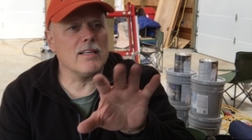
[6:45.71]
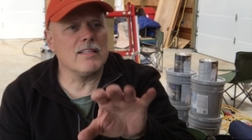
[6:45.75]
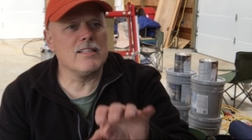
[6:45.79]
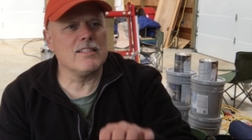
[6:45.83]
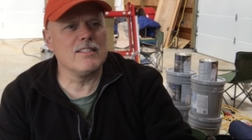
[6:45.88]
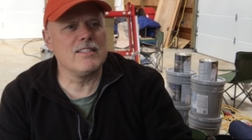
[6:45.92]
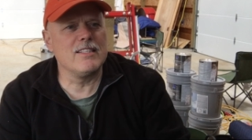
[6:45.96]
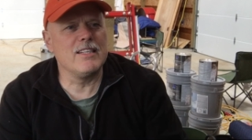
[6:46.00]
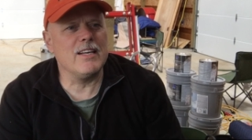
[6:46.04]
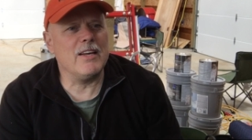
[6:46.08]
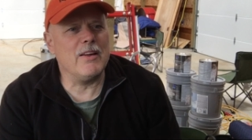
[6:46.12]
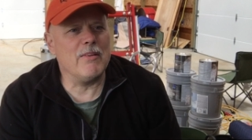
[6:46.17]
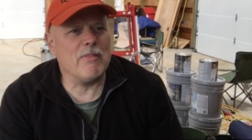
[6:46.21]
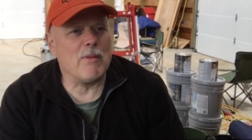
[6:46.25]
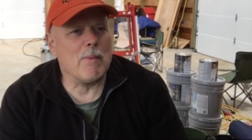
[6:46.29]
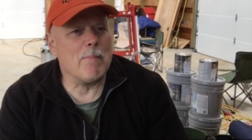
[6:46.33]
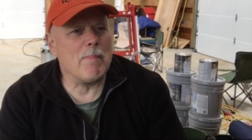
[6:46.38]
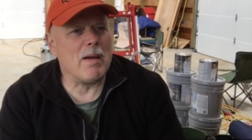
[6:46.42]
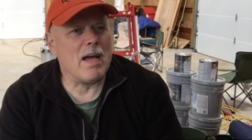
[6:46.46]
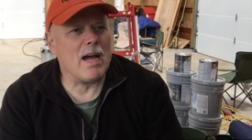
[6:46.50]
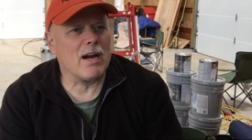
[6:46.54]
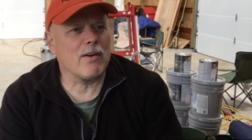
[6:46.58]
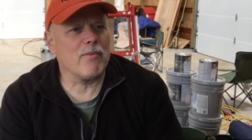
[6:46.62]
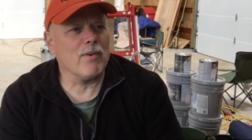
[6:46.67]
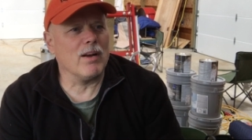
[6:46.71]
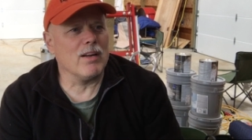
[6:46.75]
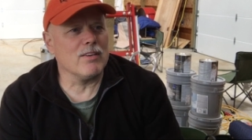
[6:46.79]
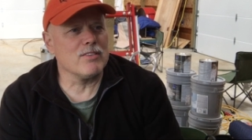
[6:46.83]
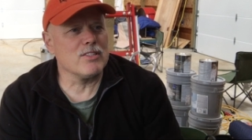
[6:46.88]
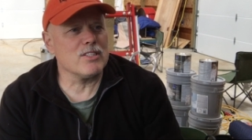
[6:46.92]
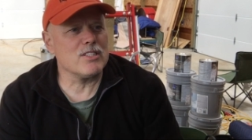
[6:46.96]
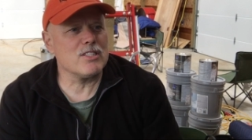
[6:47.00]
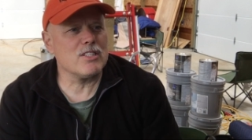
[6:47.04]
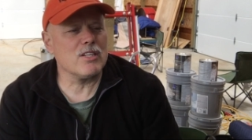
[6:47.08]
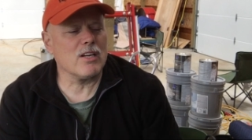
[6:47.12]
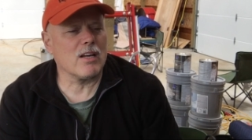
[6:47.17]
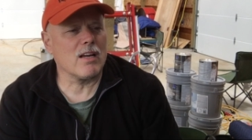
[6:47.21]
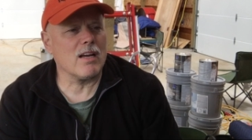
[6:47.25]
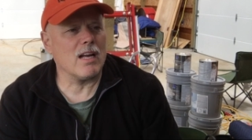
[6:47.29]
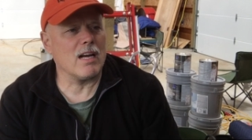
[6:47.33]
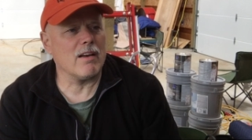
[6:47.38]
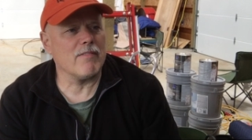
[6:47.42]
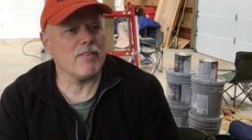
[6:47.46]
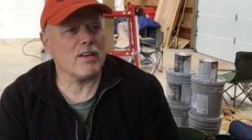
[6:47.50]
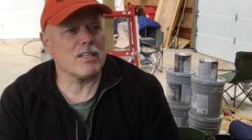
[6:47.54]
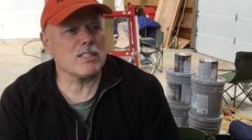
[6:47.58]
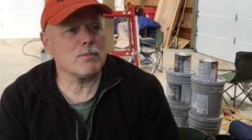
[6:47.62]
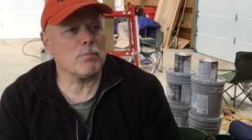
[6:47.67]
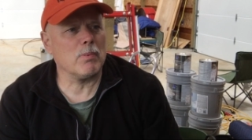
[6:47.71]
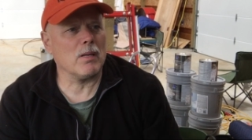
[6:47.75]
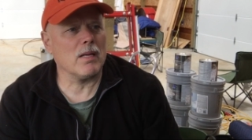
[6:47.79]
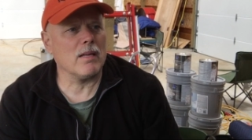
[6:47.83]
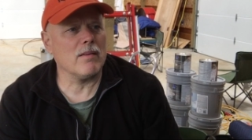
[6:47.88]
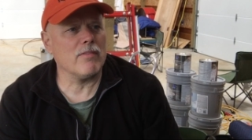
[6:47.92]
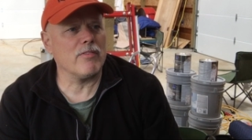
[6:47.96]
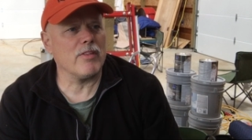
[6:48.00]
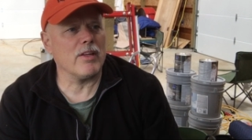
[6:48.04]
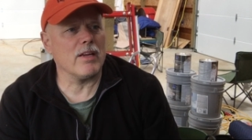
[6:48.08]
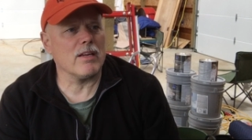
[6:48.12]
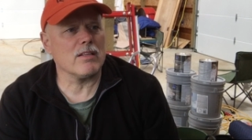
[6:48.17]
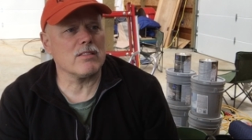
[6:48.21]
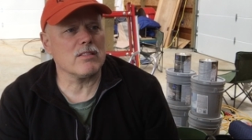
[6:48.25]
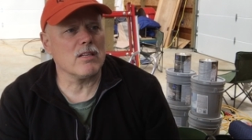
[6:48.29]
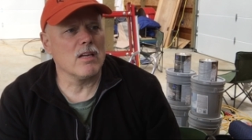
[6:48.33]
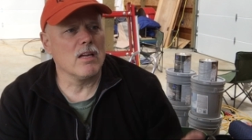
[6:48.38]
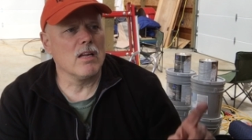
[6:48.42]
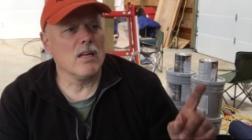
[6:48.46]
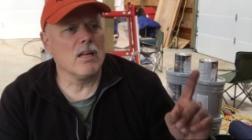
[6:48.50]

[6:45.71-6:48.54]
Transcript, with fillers: see in the background just to kind of explain things.